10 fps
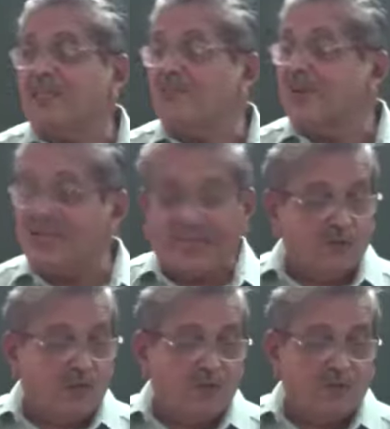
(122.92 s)
different types
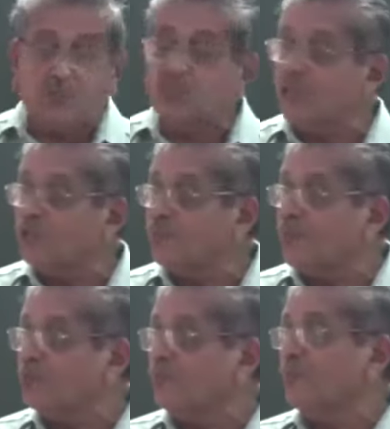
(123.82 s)
of
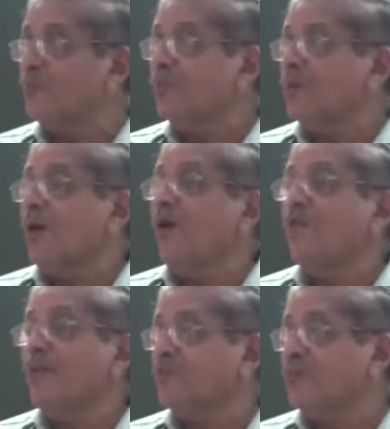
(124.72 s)
stereoisomerism? How do
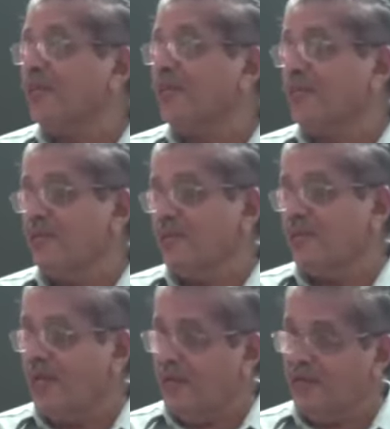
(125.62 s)
you explain?
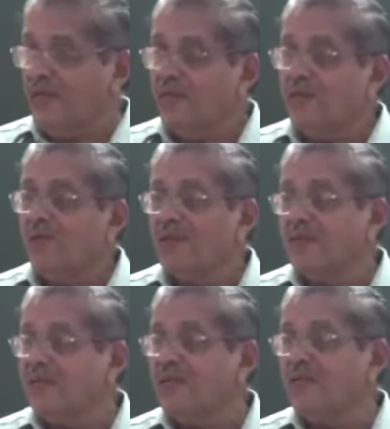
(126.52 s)
And what are
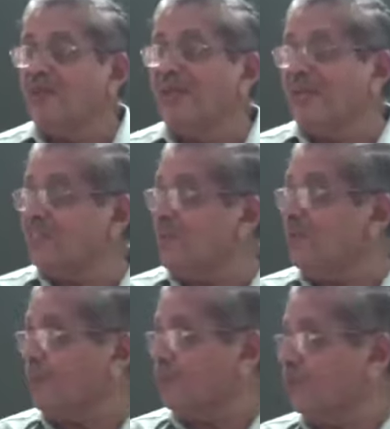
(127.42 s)
the different
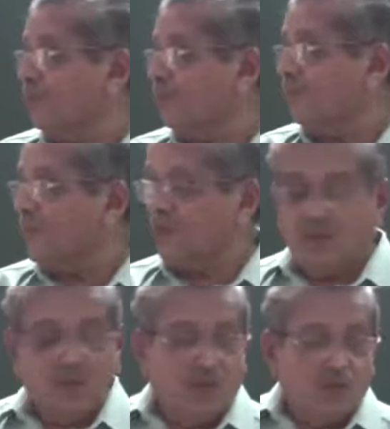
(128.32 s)
examples?
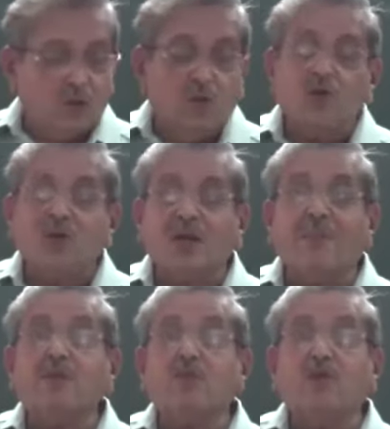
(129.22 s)
So
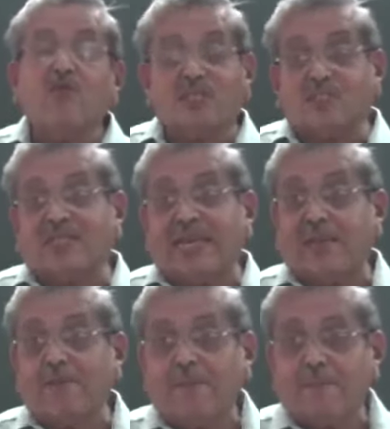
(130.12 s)
coming to the first
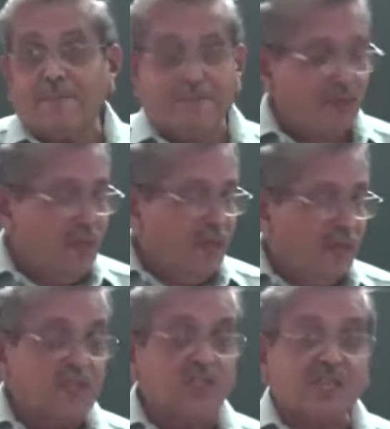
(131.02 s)
type,
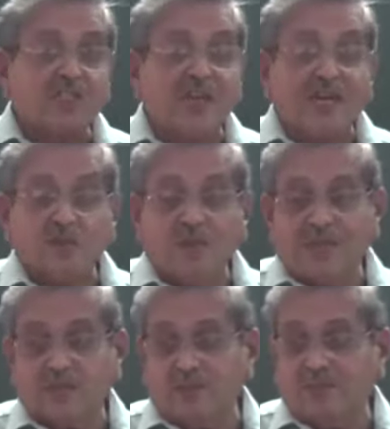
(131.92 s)
the structural
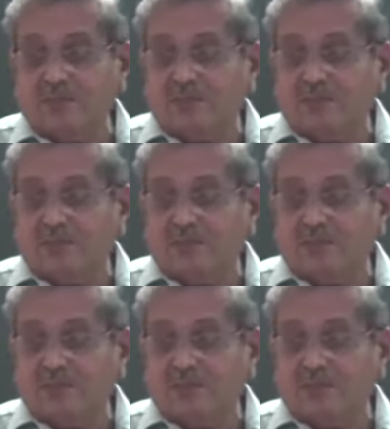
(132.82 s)
isomerism,